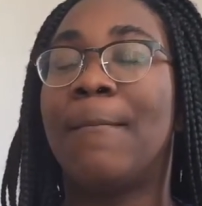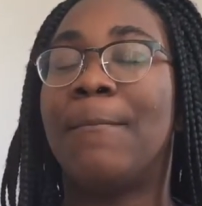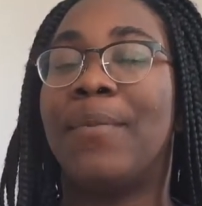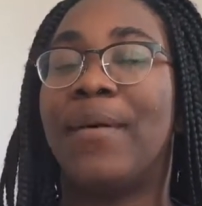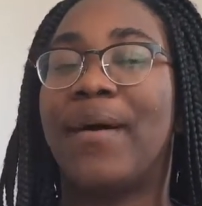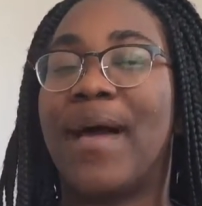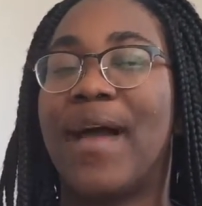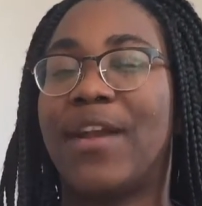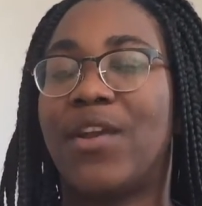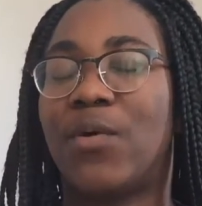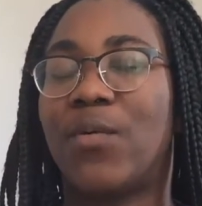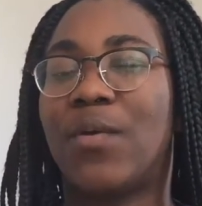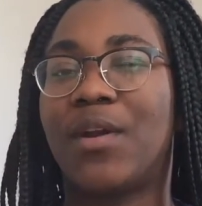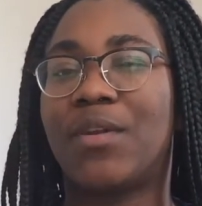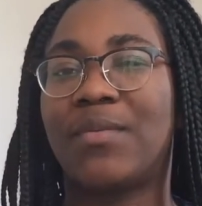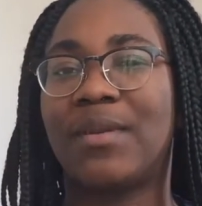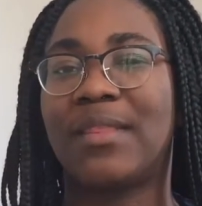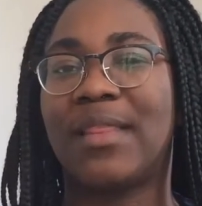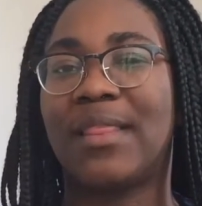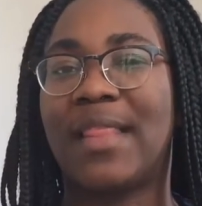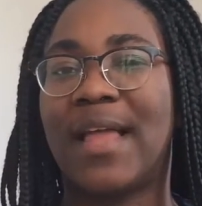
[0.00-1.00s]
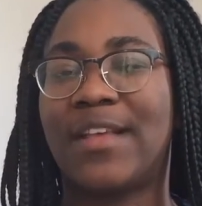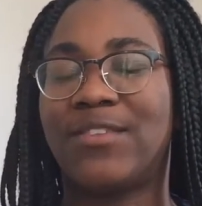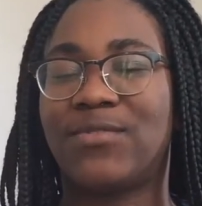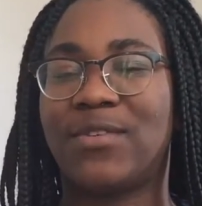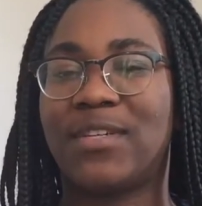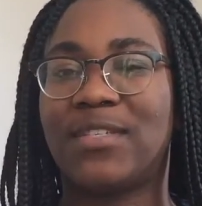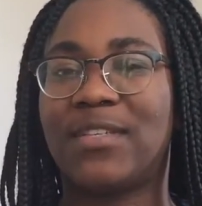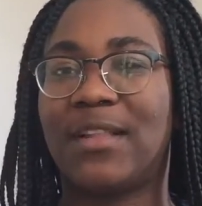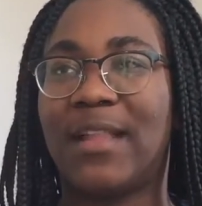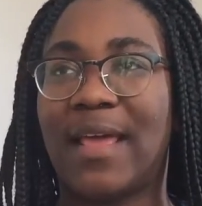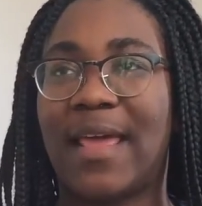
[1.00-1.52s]
But I don't want to read the last
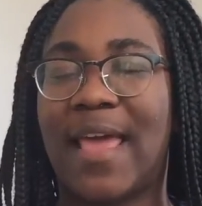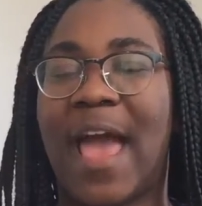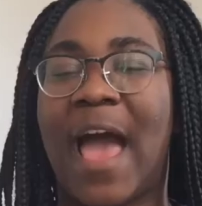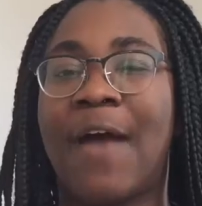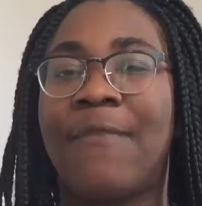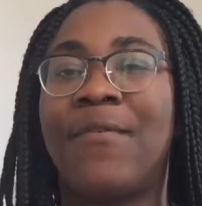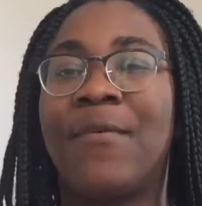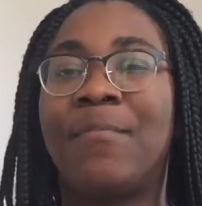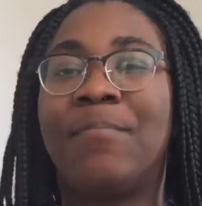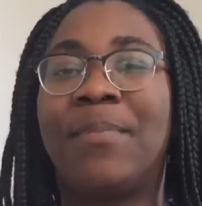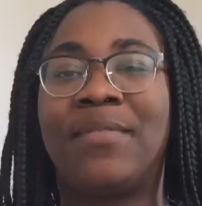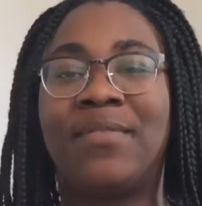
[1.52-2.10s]
one until I have it.